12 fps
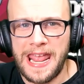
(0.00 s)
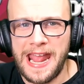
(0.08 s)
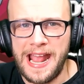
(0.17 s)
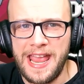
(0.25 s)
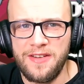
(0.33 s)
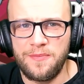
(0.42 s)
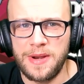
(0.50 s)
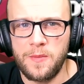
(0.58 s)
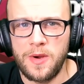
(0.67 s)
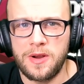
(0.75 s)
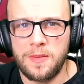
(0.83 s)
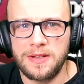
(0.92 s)
Hey everybody and
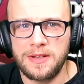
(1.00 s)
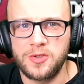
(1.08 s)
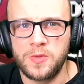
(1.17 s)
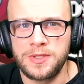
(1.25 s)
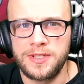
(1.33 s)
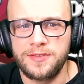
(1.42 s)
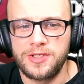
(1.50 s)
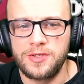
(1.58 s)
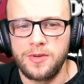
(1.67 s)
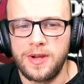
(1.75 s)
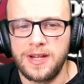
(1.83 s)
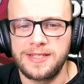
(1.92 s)
welcome back to Twin Cherry
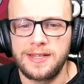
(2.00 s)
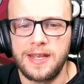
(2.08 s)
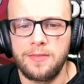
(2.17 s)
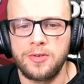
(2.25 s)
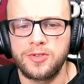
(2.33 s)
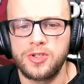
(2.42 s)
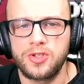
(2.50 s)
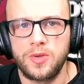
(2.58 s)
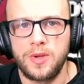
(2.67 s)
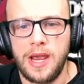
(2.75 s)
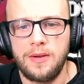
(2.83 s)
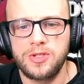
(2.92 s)
Studio and today I'm going to show you
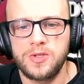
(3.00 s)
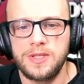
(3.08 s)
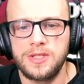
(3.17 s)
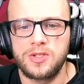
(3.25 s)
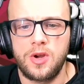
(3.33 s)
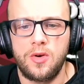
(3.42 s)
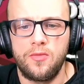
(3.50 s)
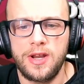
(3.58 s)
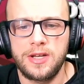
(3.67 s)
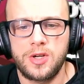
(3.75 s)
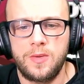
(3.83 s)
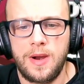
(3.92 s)
how to install
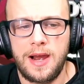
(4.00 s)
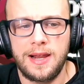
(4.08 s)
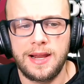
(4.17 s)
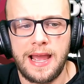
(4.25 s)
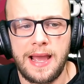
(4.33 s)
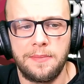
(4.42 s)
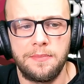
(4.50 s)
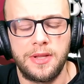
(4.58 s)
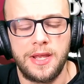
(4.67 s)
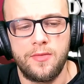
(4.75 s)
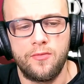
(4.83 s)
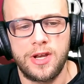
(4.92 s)
RetroArch and
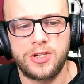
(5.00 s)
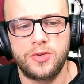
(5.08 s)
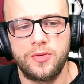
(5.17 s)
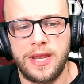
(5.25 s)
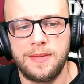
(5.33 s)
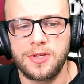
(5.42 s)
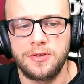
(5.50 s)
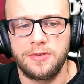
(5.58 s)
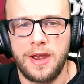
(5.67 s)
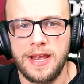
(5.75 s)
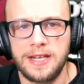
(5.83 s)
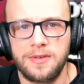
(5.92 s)
play retro games on your
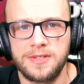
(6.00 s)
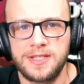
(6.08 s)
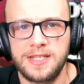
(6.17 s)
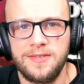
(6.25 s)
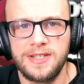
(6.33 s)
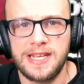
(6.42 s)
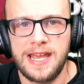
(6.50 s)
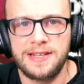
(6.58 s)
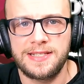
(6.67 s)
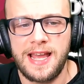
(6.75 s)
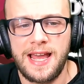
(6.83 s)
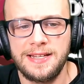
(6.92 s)
Xbox Series S
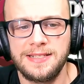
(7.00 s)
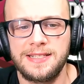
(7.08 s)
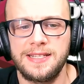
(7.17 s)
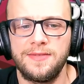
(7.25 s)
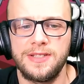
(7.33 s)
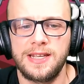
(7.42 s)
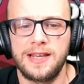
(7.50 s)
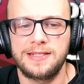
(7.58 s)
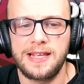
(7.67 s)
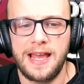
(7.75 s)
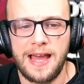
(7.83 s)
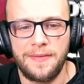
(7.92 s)
and Series X
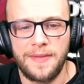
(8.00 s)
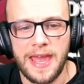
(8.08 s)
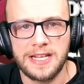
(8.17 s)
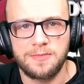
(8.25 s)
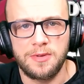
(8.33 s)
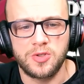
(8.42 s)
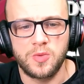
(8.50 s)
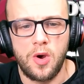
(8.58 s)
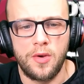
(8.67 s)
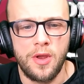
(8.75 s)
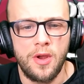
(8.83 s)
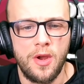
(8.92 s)
and Xbox One
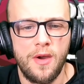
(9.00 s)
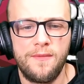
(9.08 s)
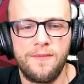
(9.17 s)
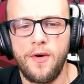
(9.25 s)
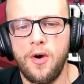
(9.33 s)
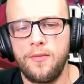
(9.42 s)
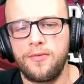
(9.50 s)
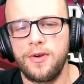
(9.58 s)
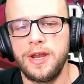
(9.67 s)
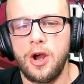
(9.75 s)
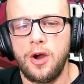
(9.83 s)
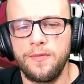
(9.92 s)
for free
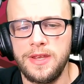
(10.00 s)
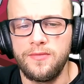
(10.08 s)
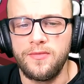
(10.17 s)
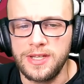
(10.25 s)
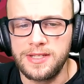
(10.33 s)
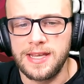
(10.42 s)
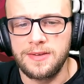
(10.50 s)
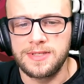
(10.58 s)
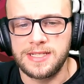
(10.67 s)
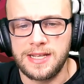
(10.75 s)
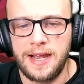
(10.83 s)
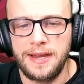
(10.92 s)
on the retail
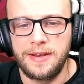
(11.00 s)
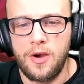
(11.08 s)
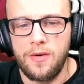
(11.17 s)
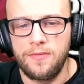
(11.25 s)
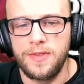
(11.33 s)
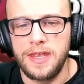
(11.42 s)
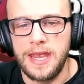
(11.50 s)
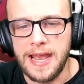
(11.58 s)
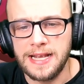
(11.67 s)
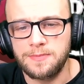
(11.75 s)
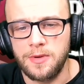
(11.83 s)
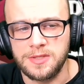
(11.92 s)
side of the
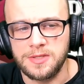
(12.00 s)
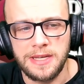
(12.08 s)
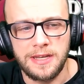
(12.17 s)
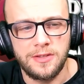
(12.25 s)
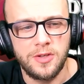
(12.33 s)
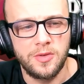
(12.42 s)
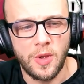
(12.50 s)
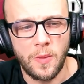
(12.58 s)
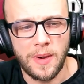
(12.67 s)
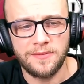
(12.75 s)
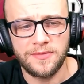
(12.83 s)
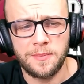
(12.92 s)
Xbox, meaning you don't
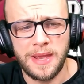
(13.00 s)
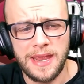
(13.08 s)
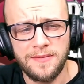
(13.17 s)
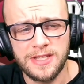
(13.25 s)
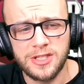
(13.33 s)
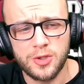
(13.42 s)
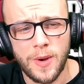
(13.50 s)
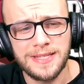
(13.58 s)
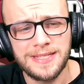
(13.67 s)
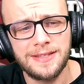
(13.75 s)
have to pay me $20